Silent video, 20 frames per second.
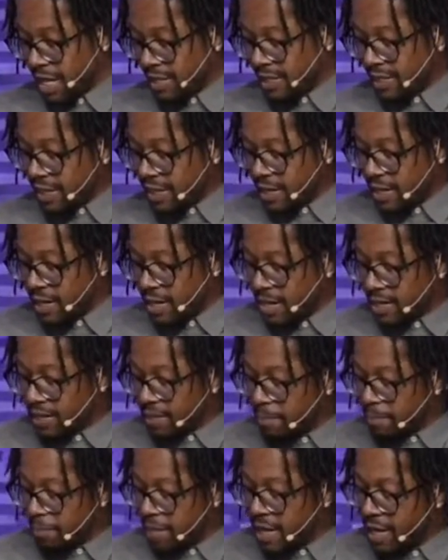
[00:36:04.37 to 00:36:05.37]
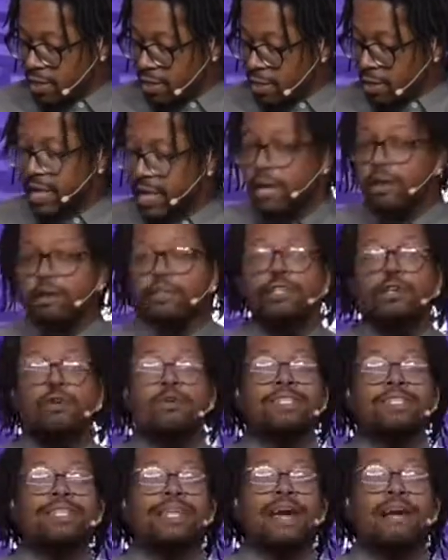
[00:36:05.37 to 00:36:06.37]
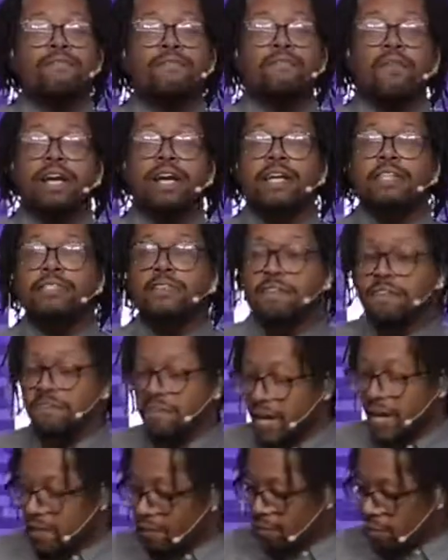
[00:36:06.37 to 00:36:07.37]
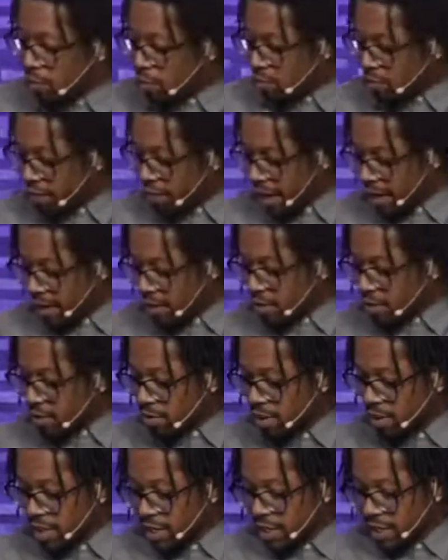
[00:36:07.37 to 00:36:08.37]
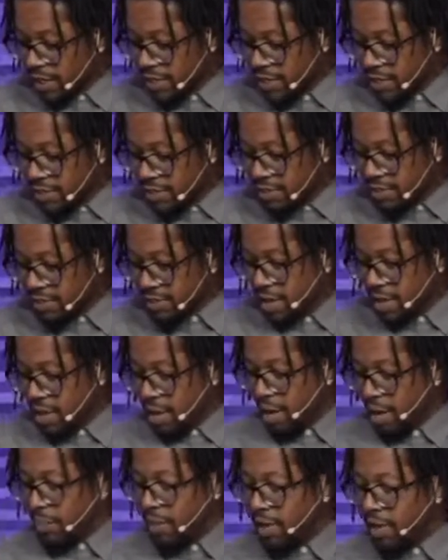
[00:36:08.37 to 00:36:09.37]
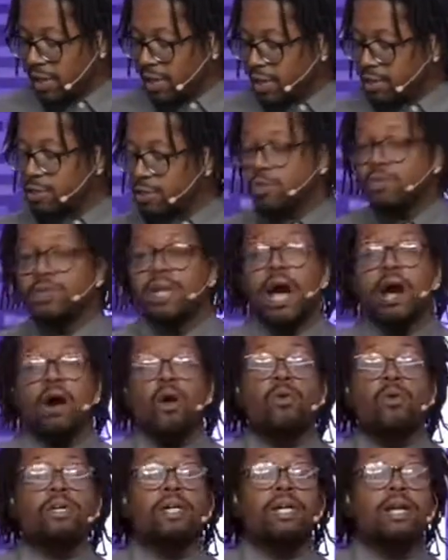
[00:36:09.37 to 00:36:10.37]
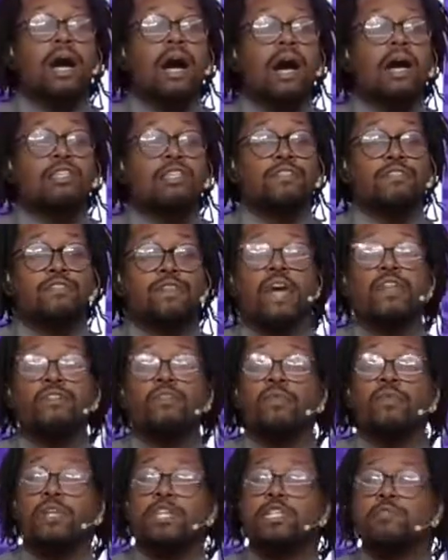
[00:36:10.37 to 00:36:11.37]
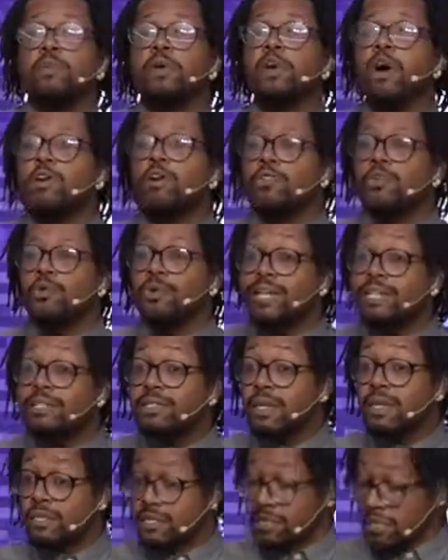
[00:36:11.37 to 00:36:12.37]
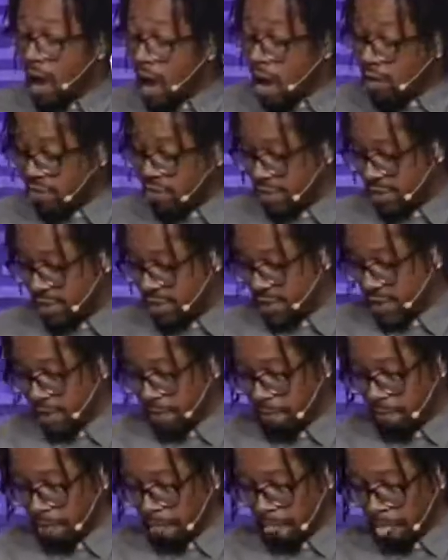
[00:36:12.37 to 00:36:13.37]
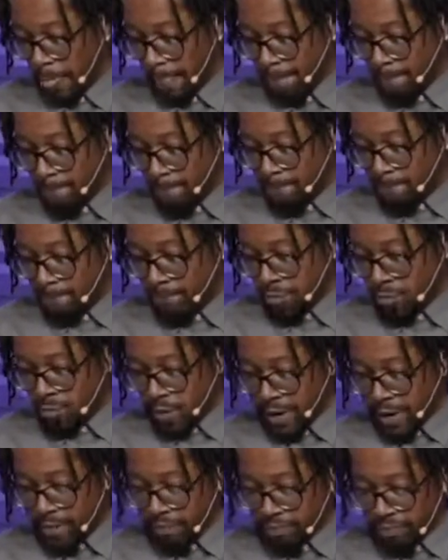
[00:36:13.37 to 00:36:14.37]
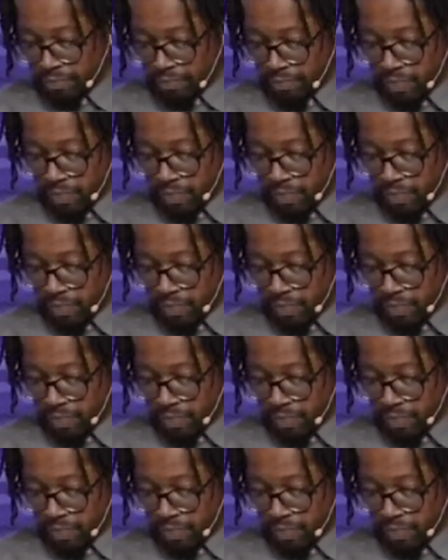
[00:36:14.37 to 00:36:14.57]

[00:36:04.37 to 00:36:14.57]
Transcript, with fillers: Think, think Peter here using that phrase of faithful creator. He's appealing to not only God's faithfulness, but also his sovereignty, right?